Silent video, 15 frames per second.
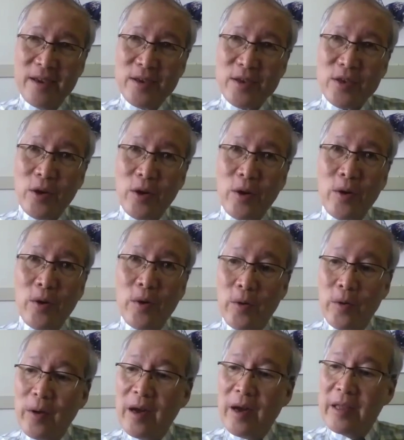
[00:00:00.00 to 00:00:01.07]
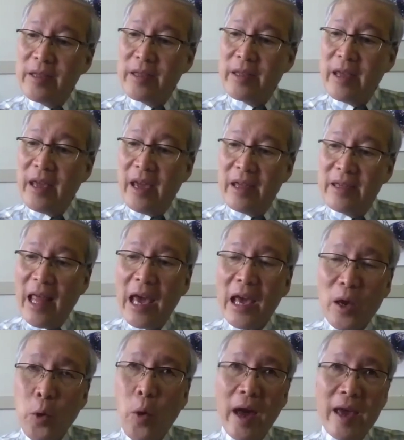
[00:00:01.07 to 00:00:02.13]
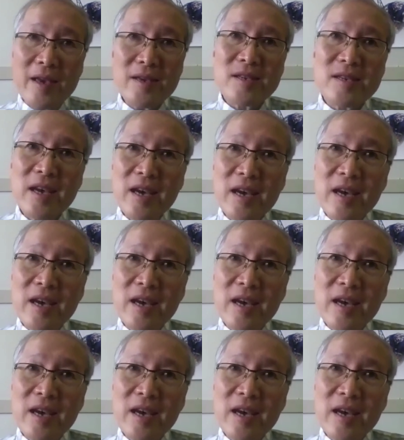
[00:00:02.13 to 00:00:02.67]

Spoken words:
So, and likewise,